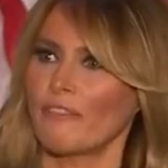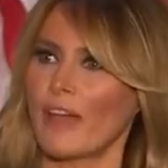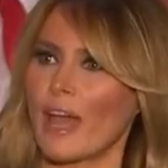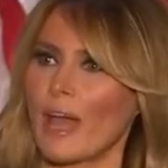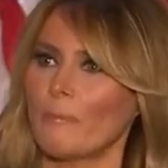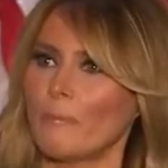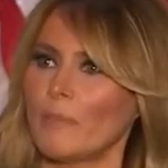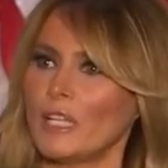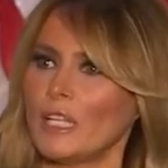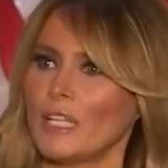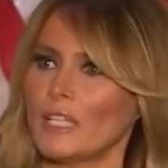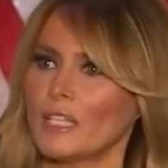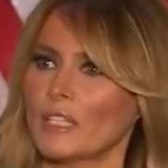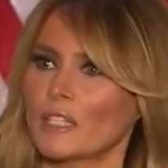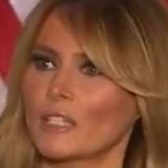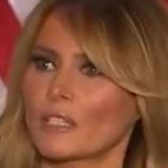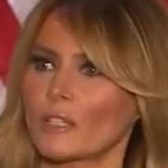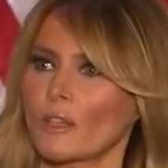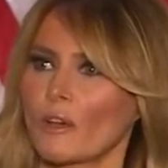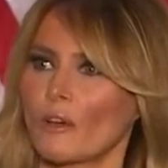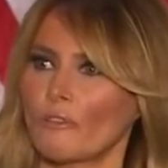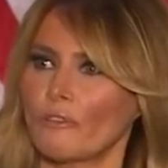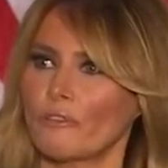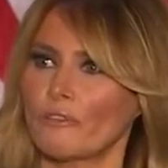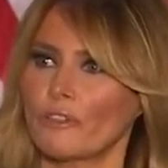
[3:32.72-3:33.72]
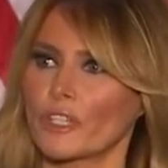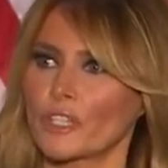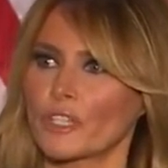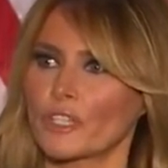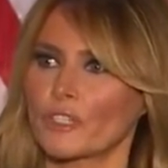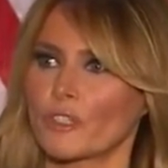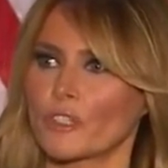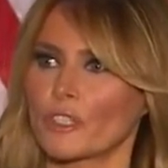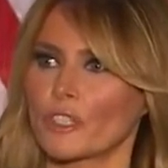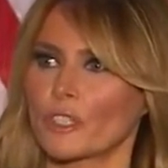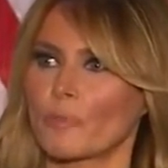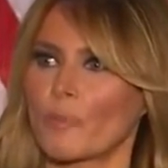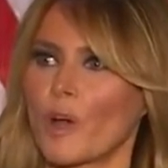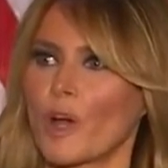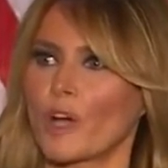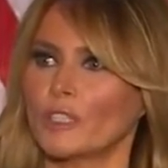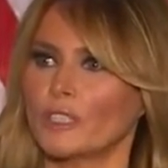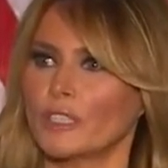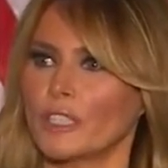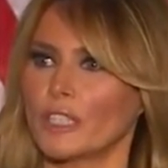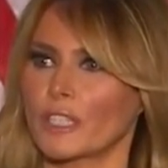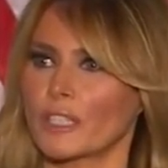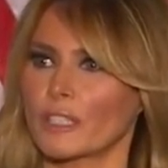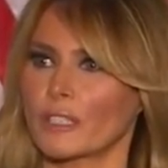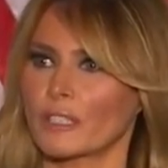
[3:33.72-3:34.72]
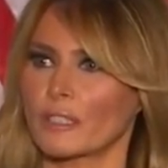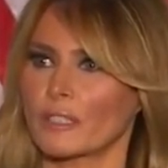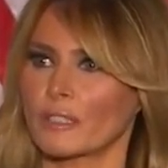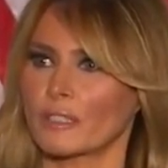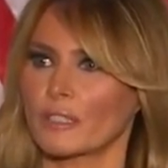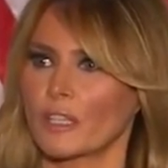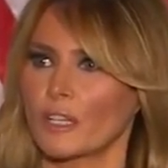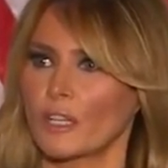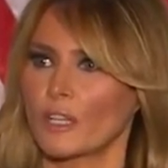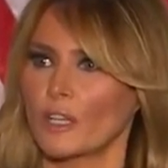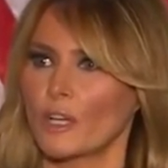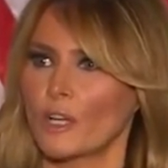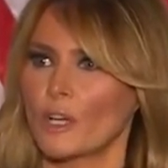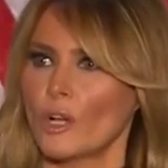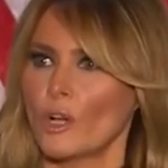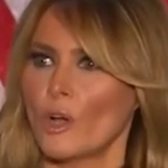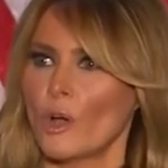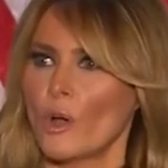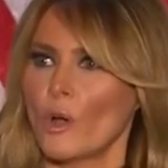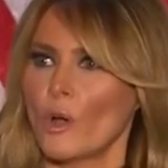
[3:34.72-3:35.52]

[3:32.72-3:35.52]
flirting. Will you stop flirting, Donald?